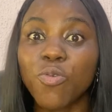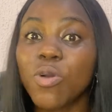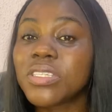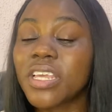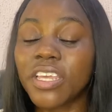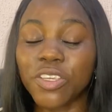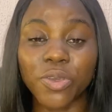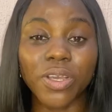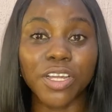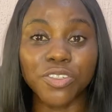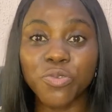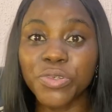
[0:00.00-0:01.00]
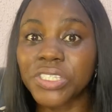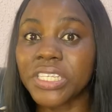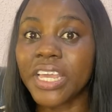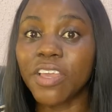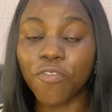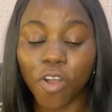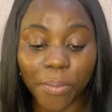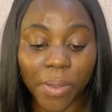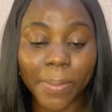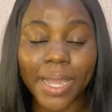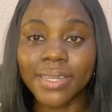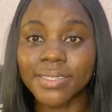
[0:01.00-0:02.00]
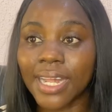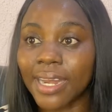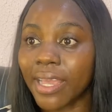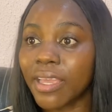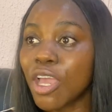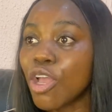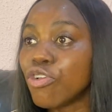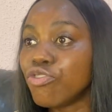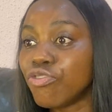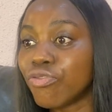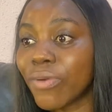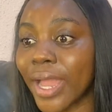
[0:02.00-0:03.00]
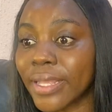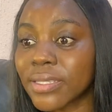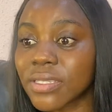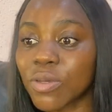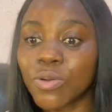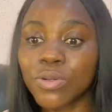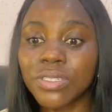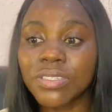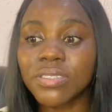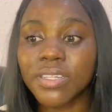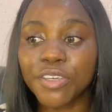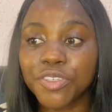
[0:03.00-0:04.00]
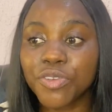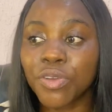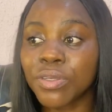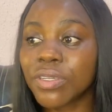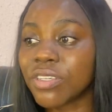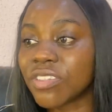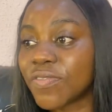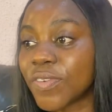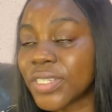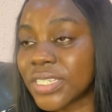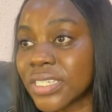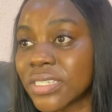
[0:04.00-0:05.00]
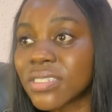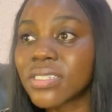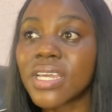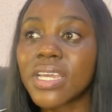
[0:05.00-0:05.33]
What you can do with the A4 paper is that like you write, oh, this section is for this,